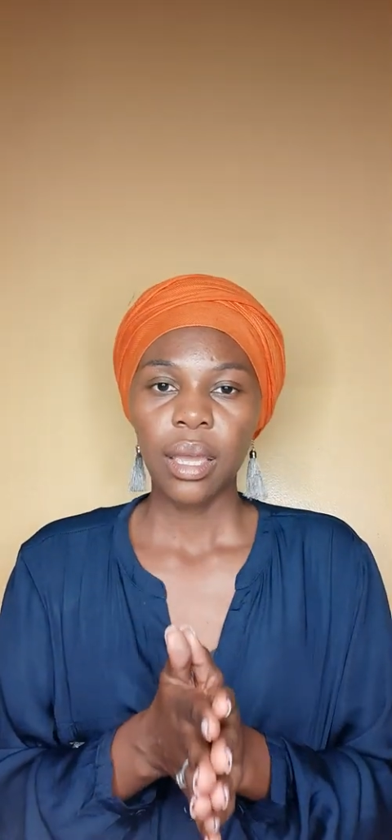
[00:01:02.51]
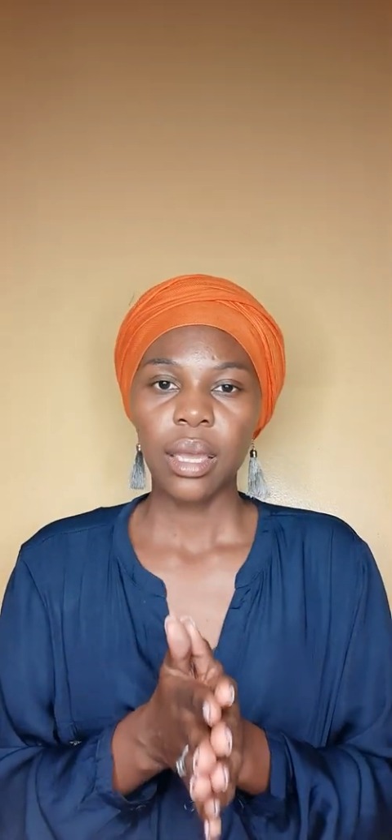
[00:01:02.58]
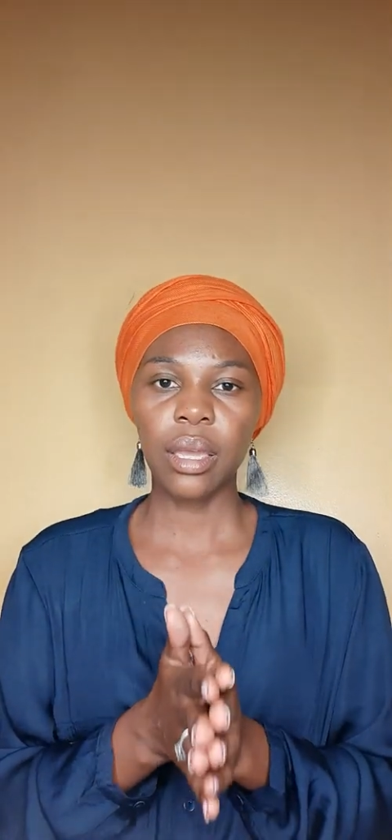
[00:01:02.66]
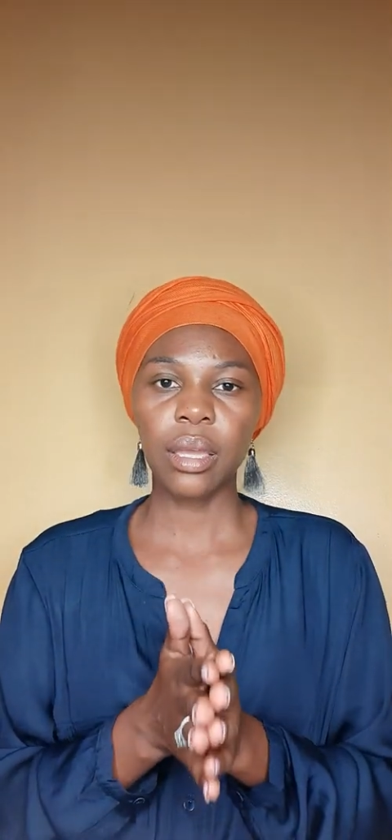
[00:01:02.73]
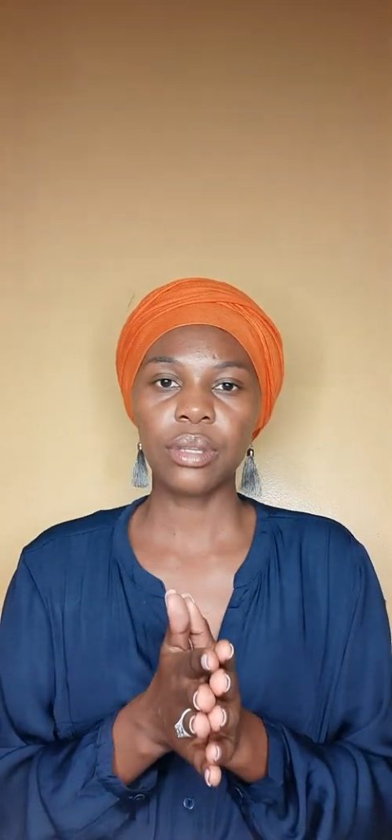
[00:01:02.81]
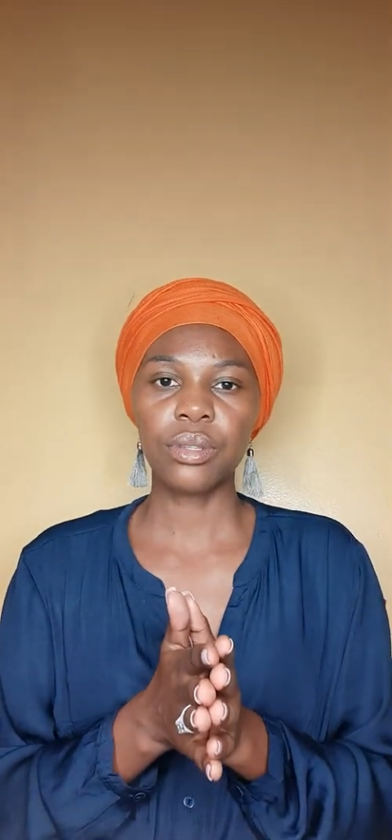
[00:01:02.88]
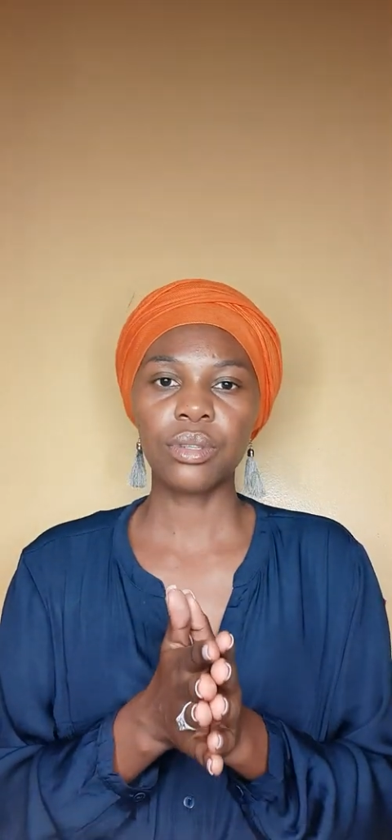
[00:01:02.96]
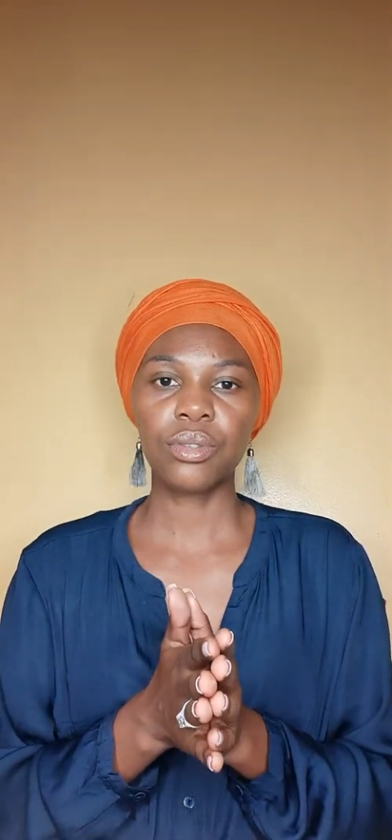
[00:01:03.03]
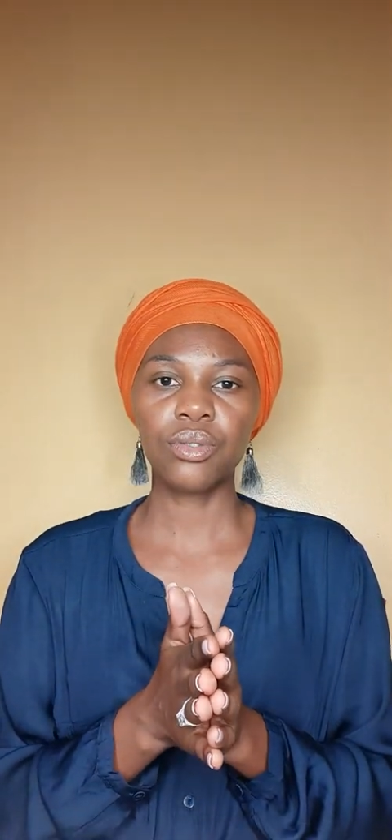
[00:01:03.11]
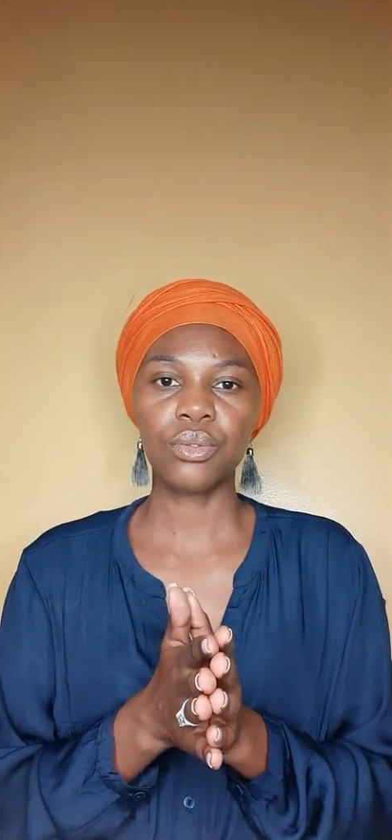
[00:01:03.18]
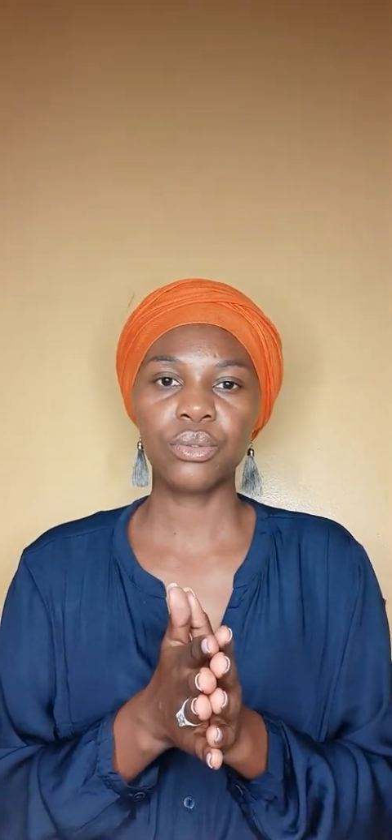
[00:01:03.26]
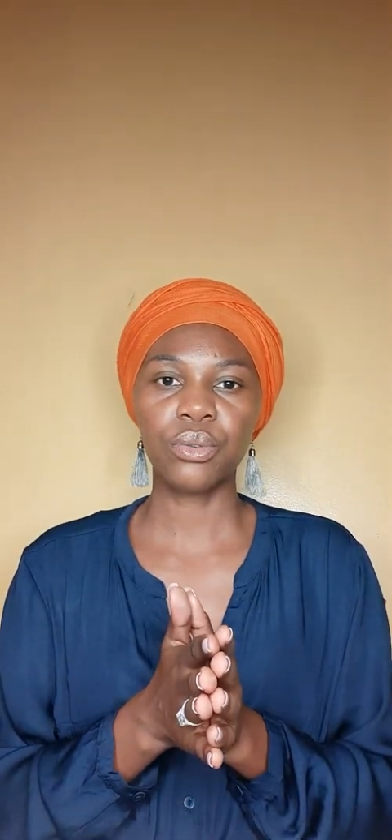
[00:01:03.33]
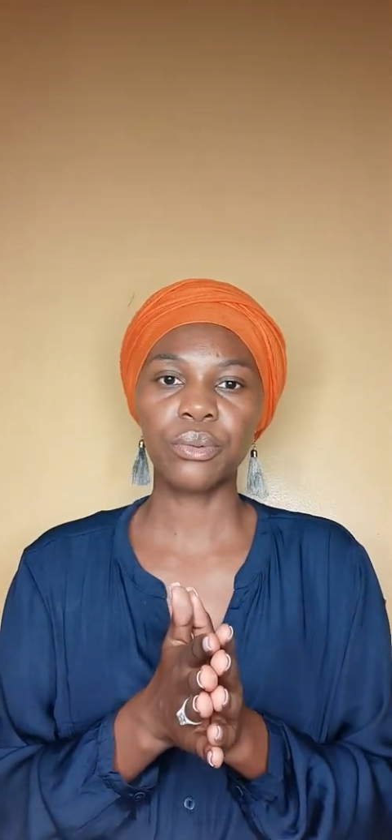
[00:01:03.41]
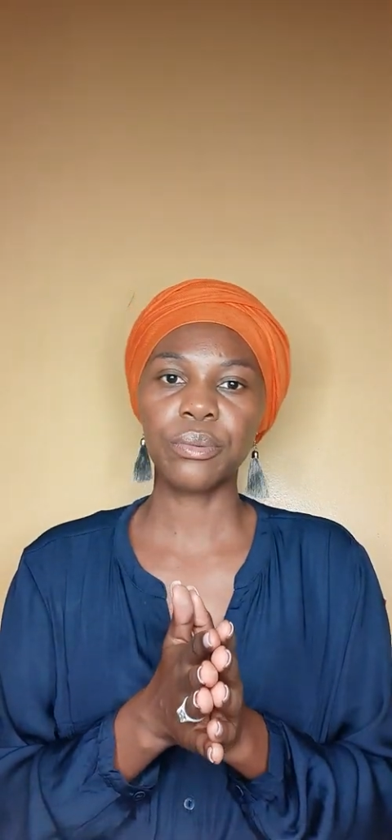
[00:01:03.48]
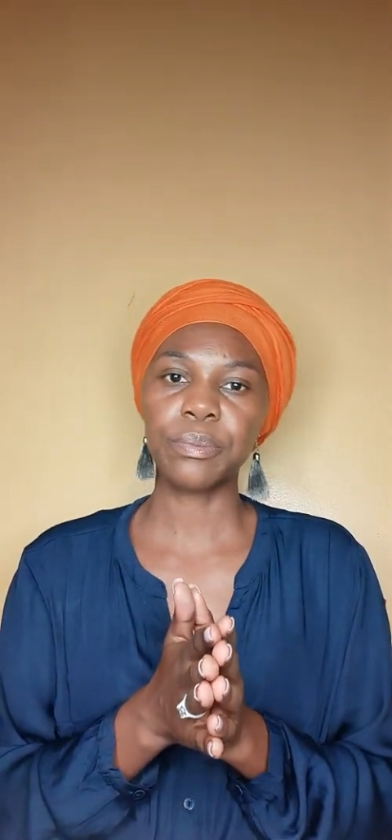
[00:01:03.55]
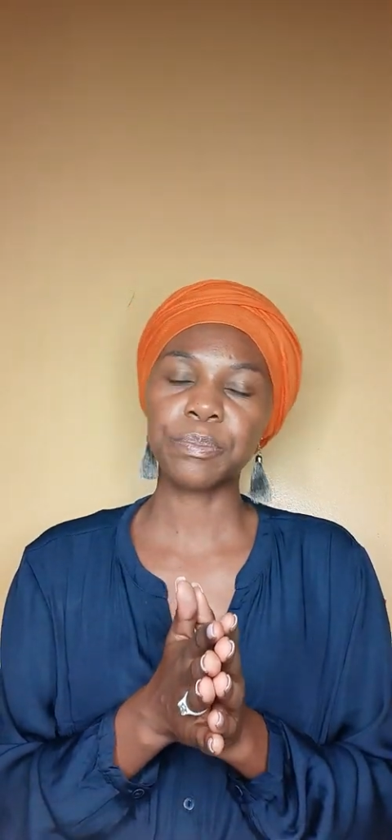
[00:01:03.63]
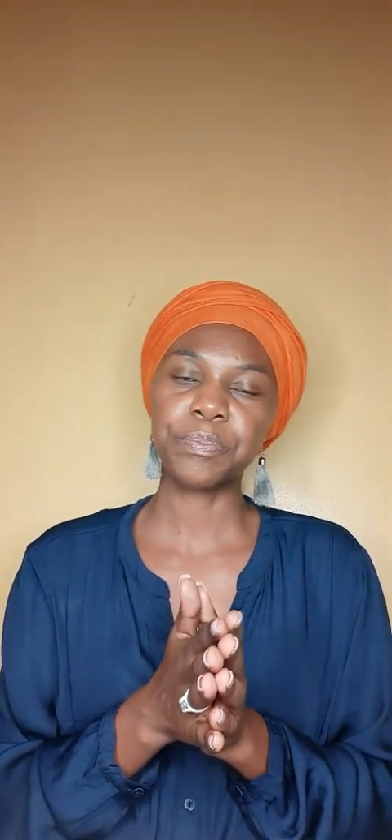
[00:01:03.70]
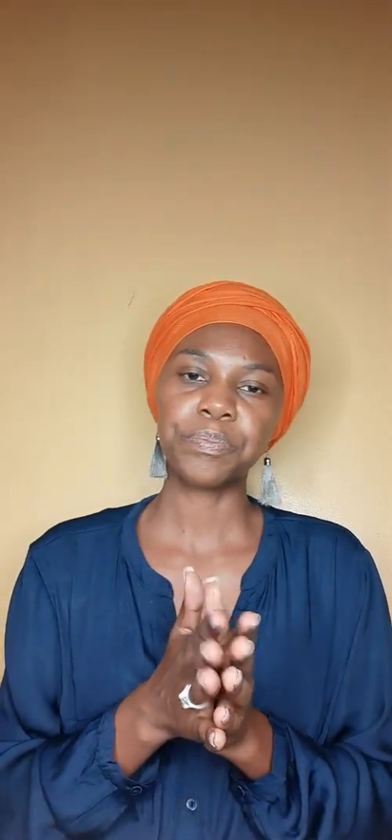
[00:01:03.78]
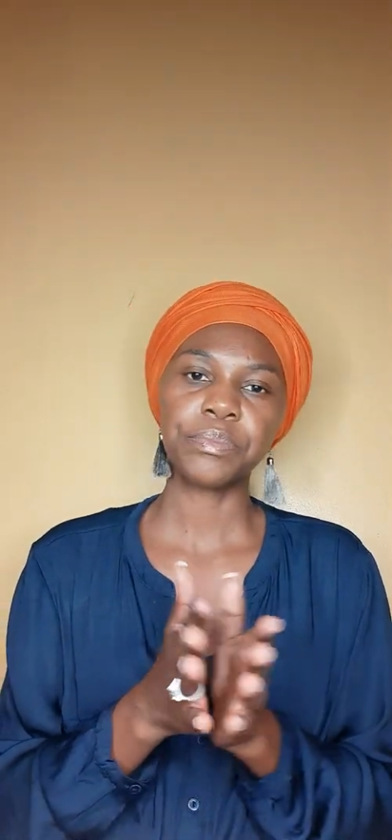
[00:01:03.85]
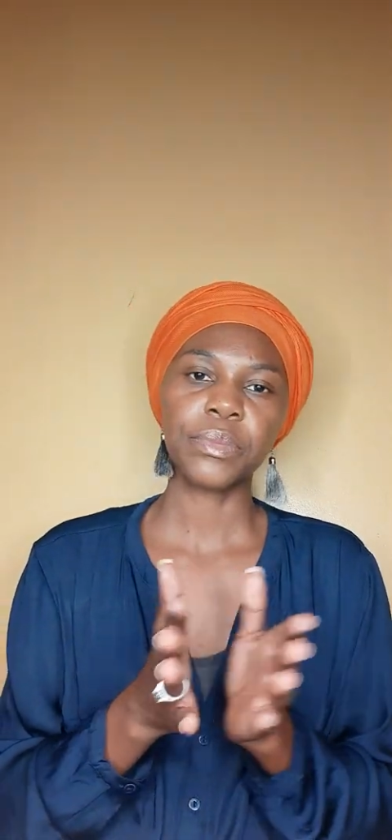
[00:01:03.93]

and to